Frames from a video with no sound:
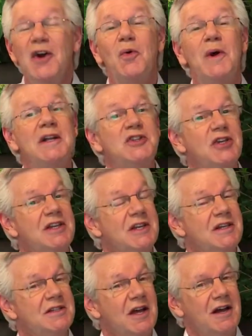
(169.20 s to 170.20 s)
which
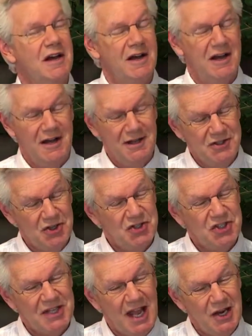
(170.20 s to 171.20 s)
is
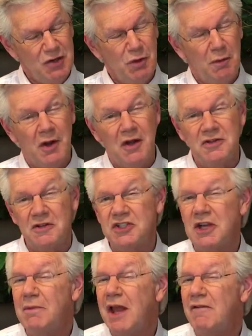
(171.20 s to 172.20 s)
understandable because on
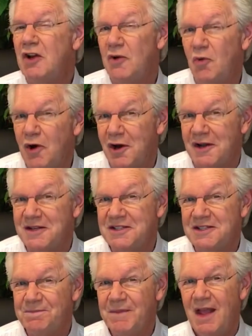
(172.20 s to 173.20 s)
some level it
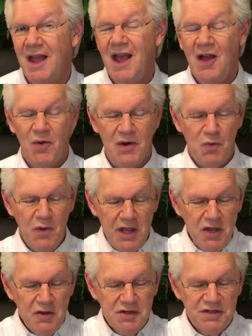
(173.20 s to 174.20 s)
works. When we
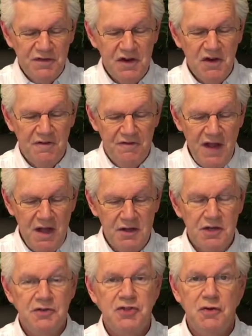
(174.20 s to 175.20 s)
use fear of
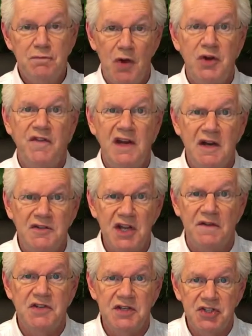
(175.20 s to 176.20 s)
failure to motivate
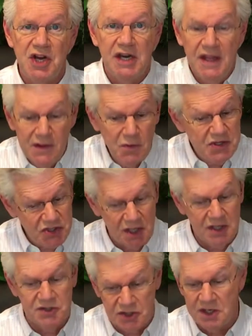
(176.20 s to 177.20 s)
ourselves to study, and then we
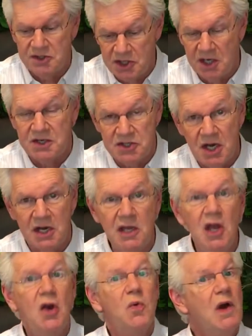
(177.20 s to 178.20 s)
study, study, study, study,
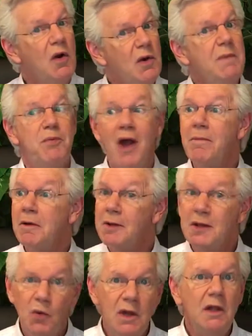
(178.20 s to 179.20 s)
well, we probably
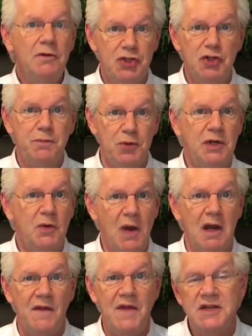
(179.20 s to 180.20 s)
will do pretty
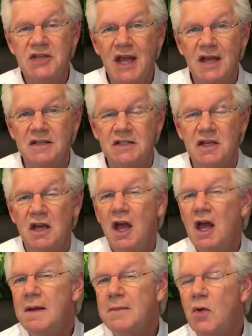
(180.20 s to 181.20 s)
well on that test. But